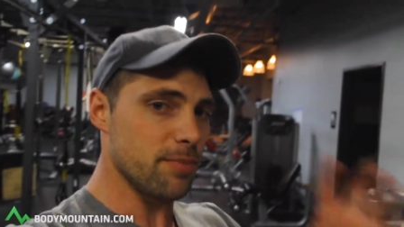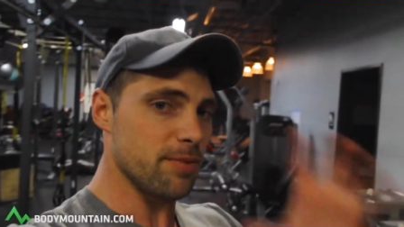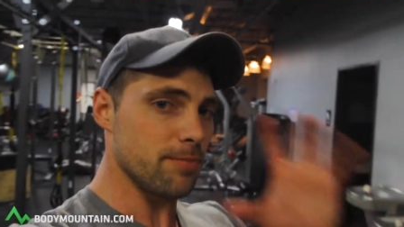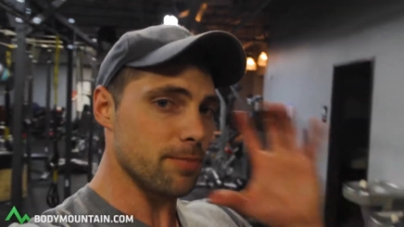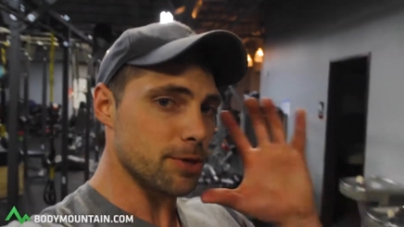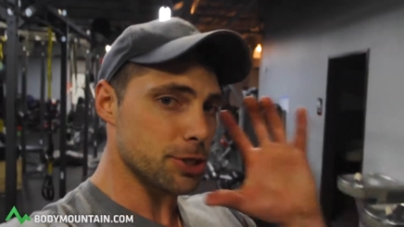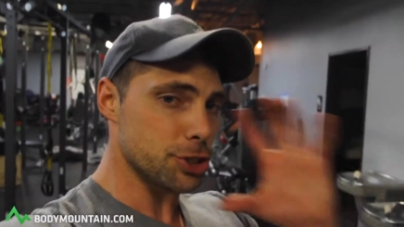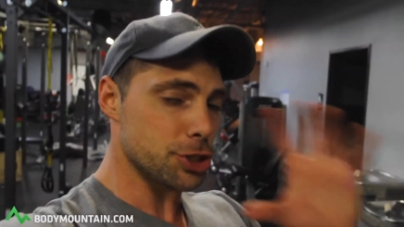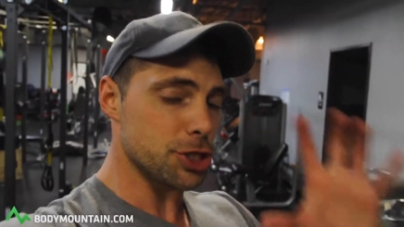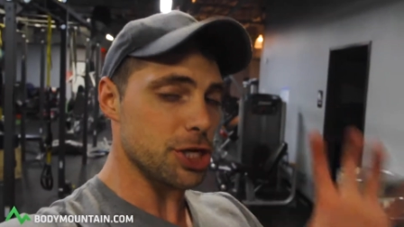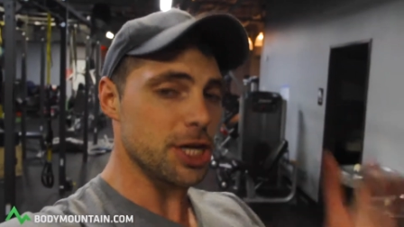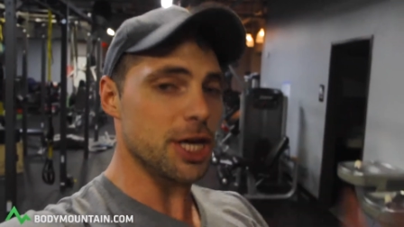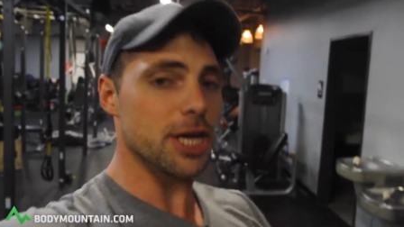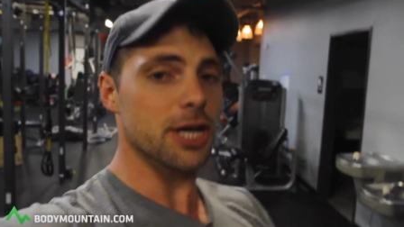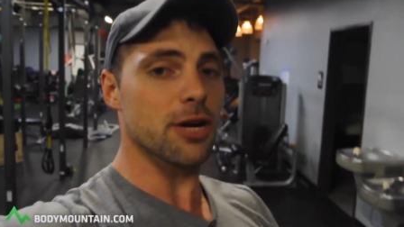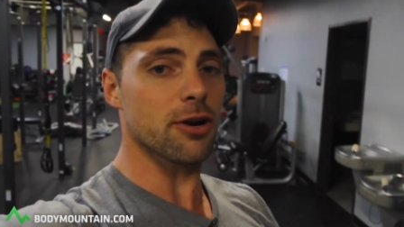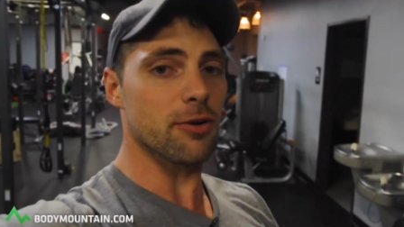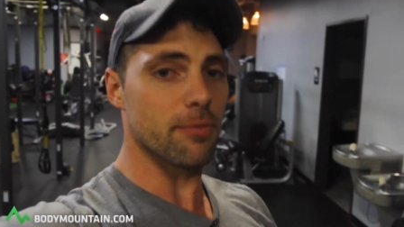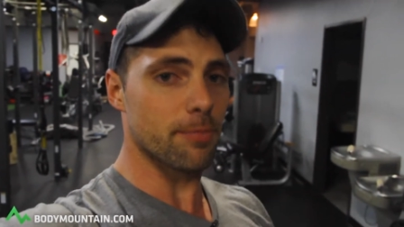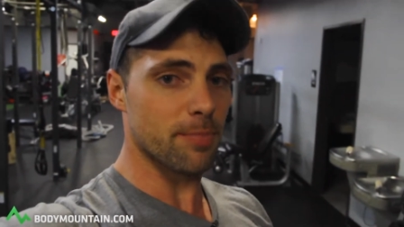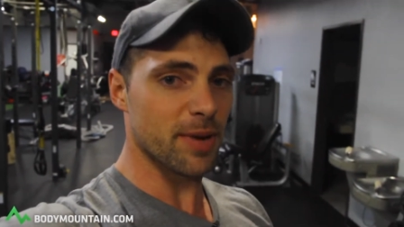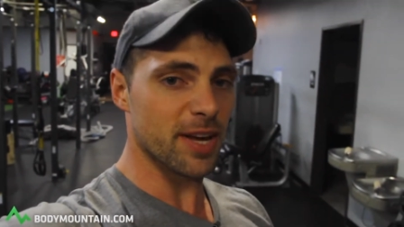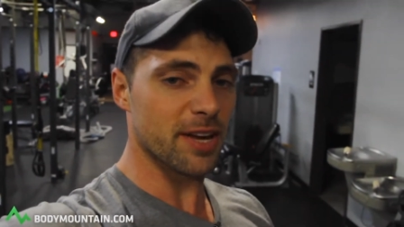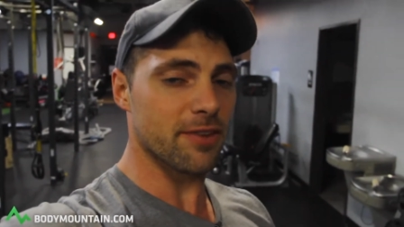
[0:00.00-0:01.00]
machine
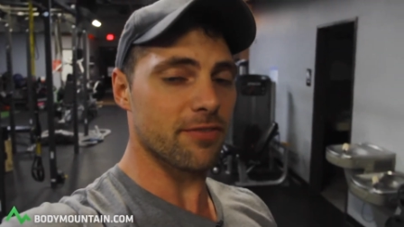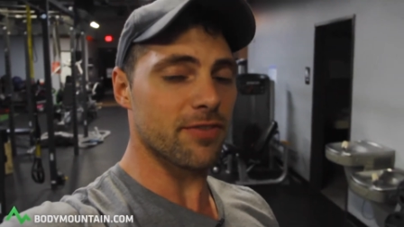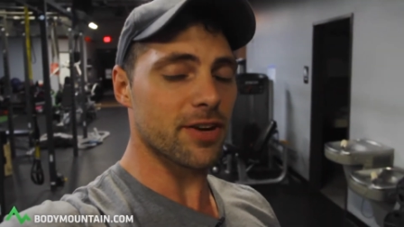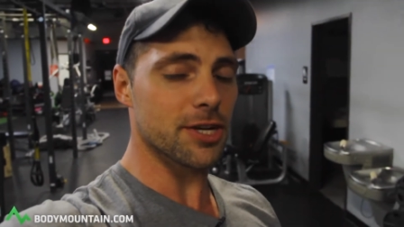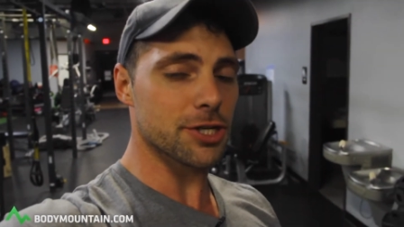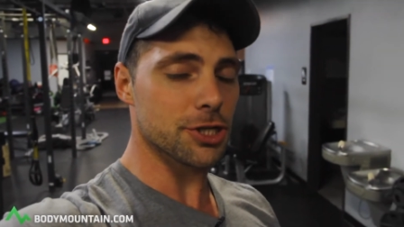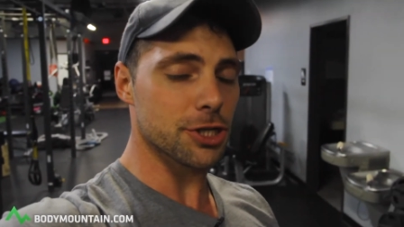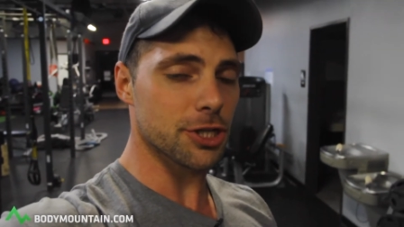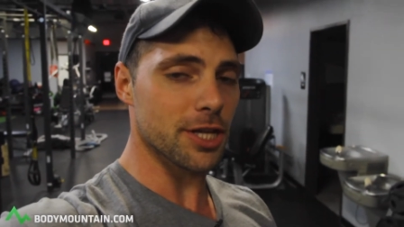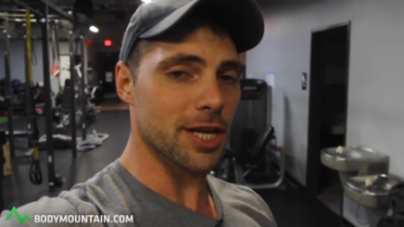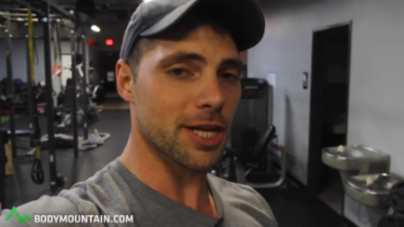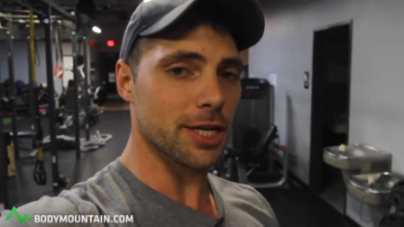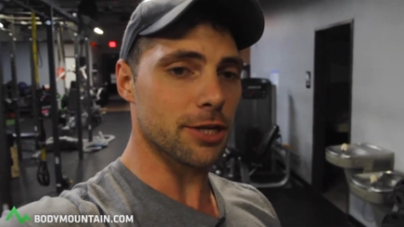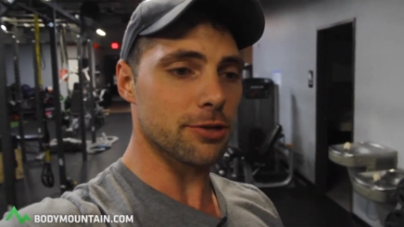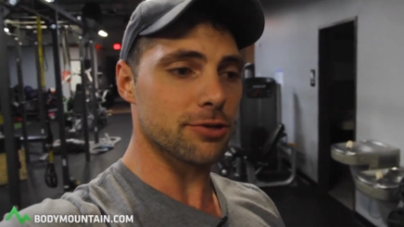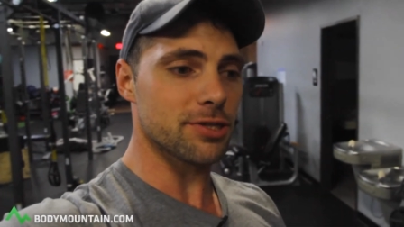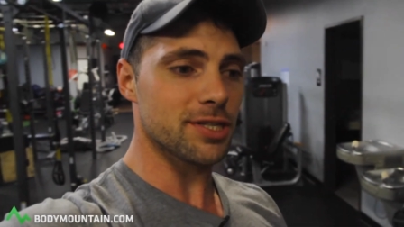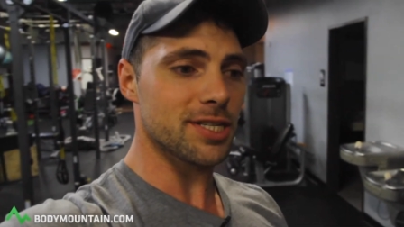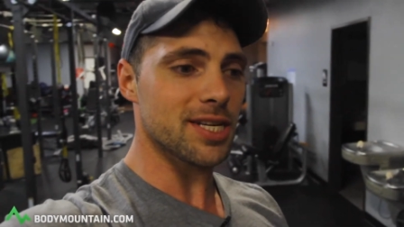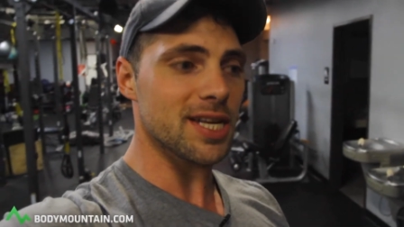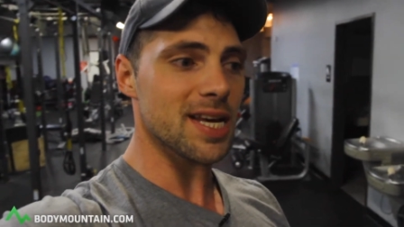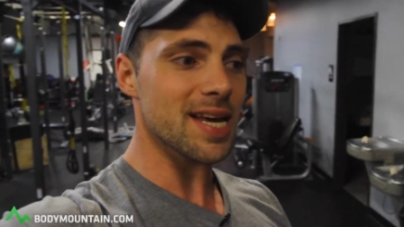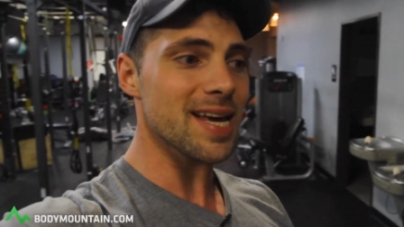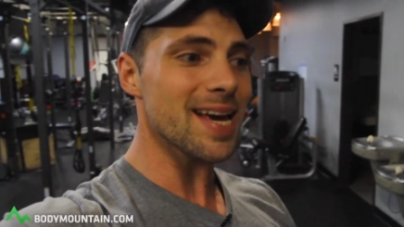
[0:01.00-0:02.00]
or big vision that you
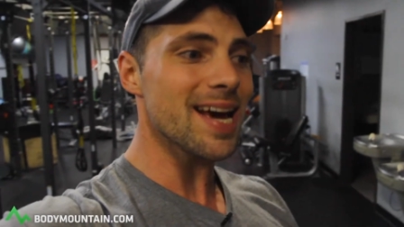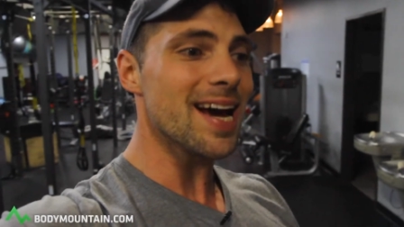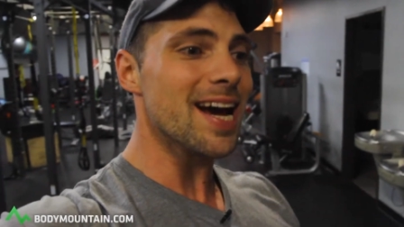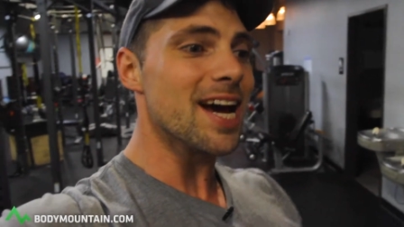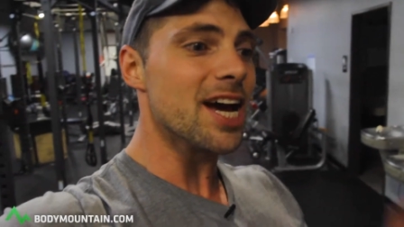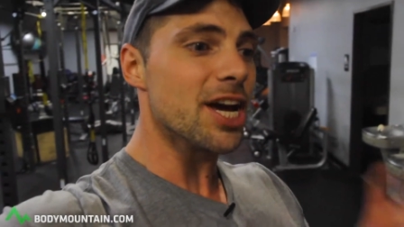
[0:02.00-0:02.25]
see,